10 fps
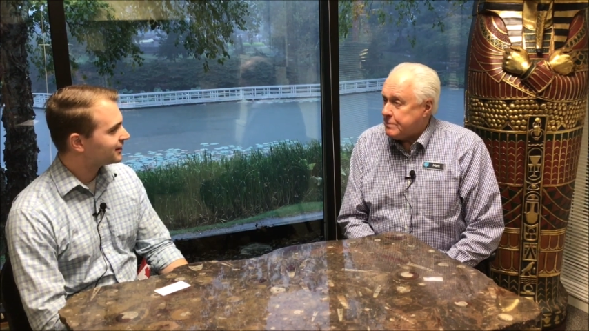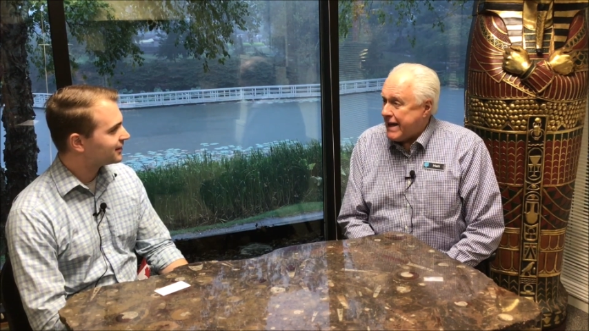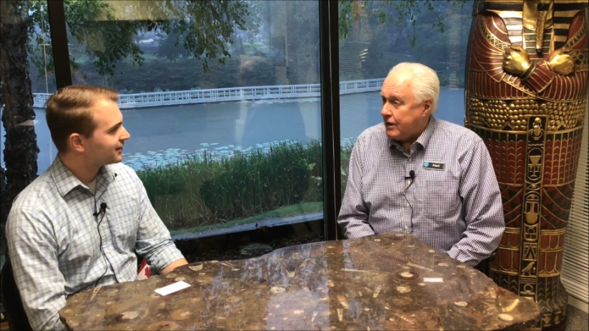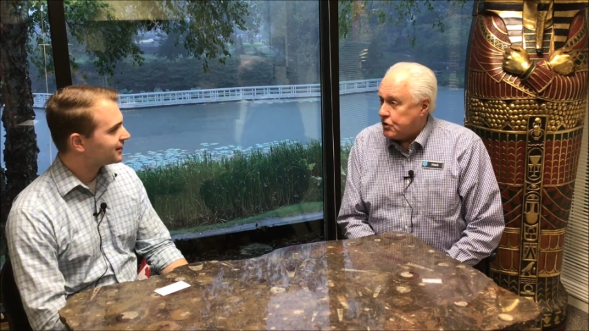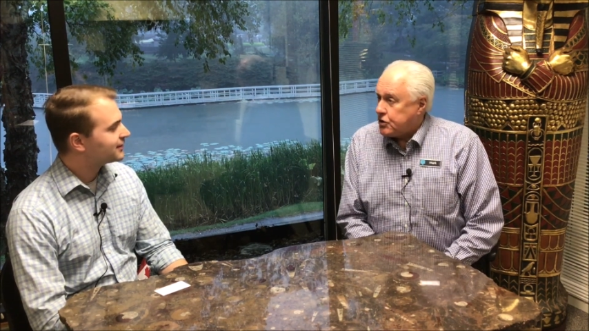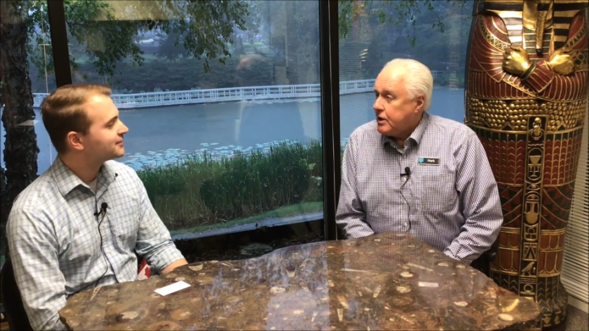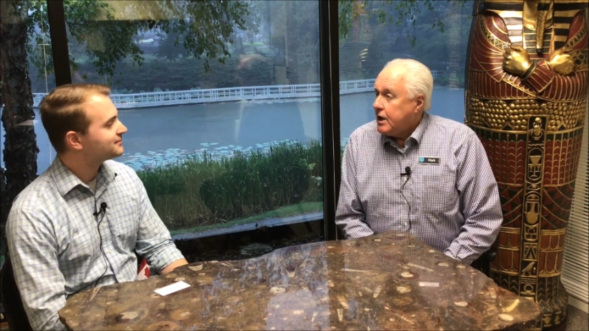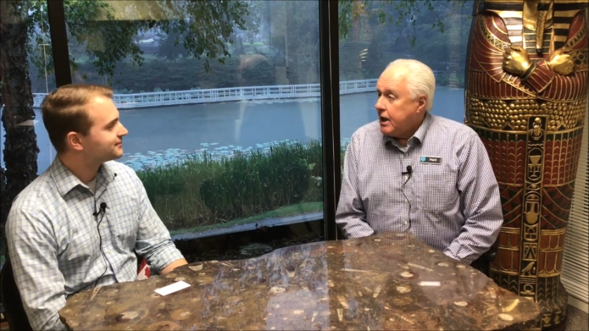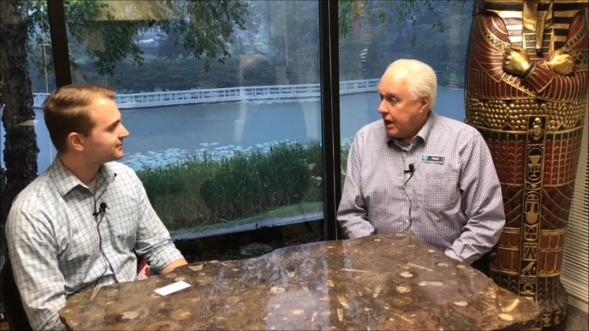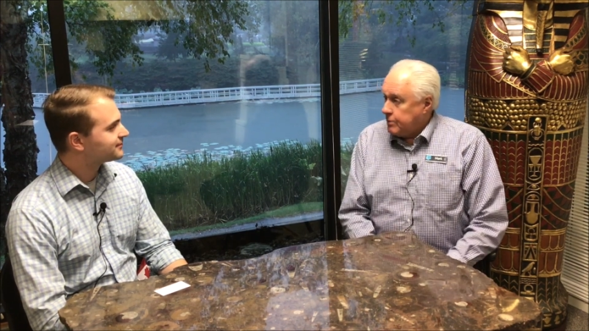Speaker 1: is
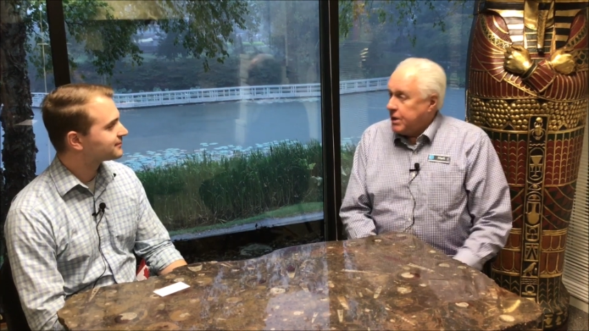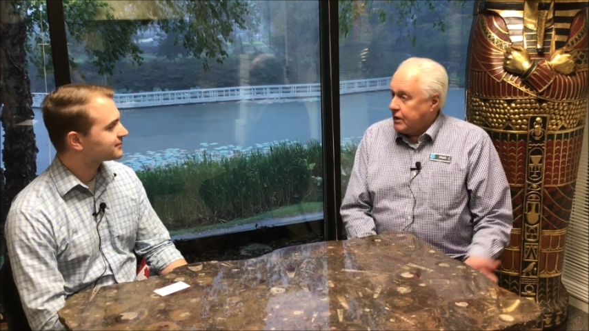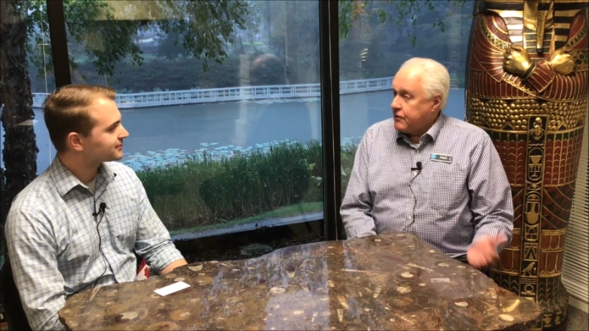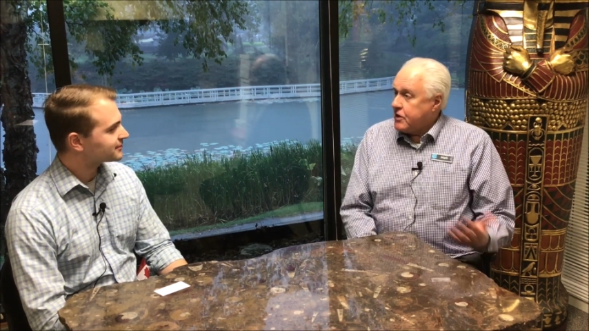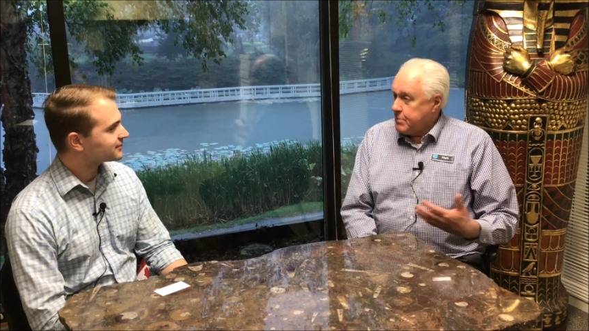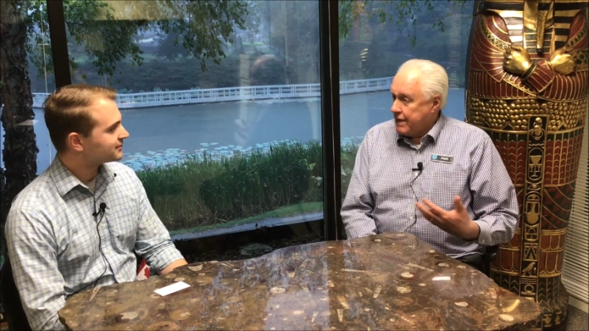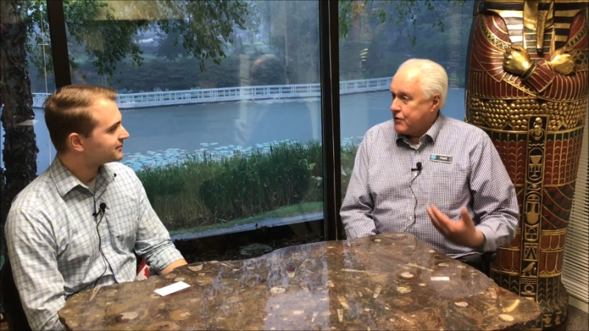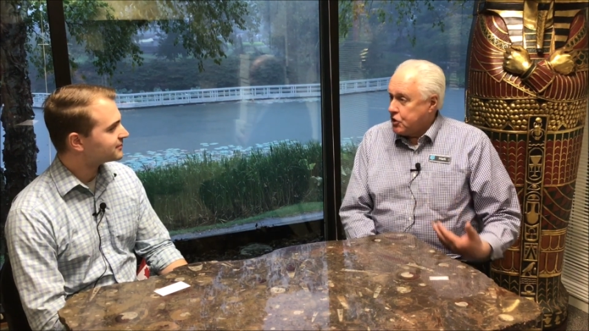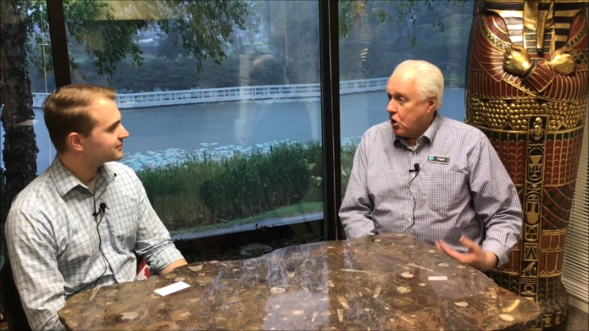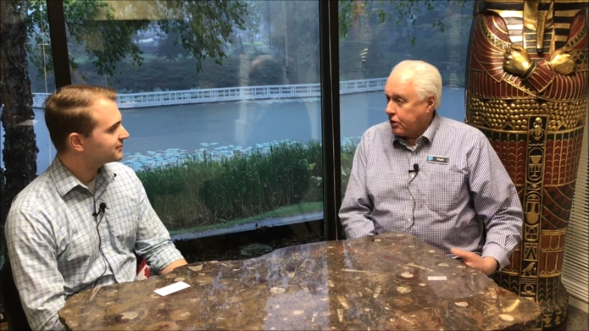Spanish. And many of
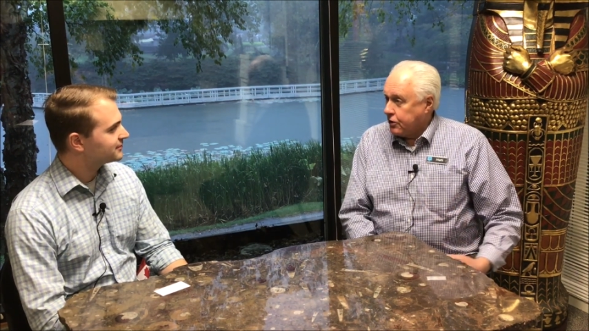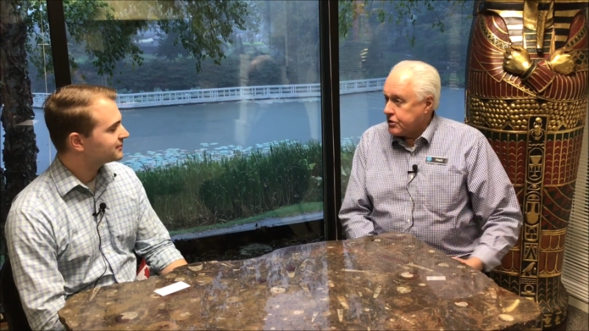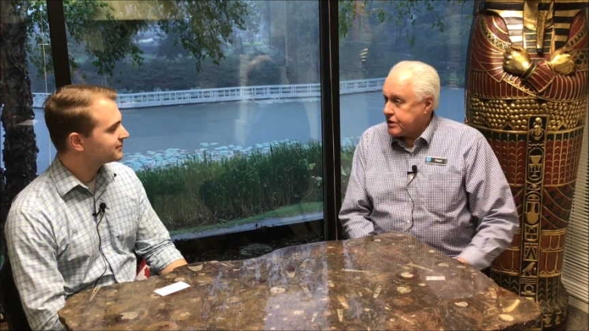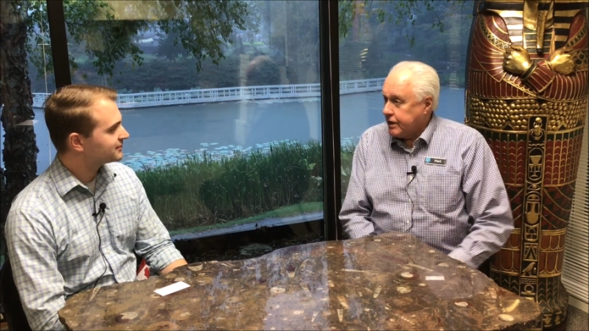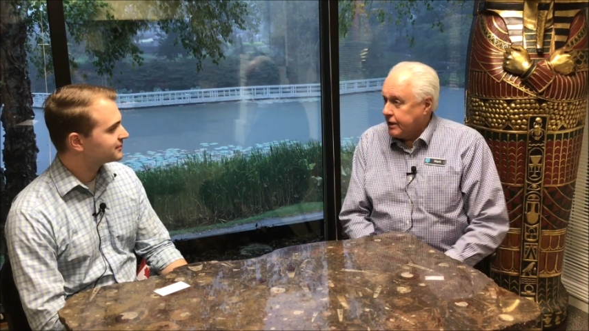them have the darker